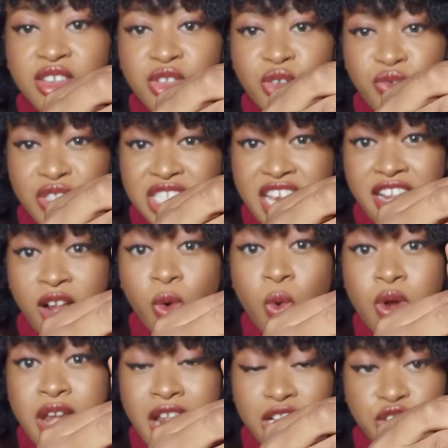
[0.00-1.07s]
Your vagina
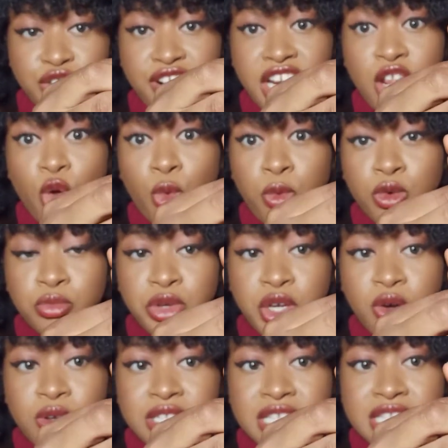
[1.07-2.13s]
will naturally open
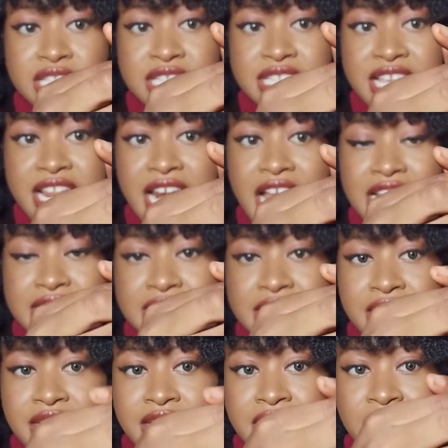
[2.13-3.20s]
because it is elastic.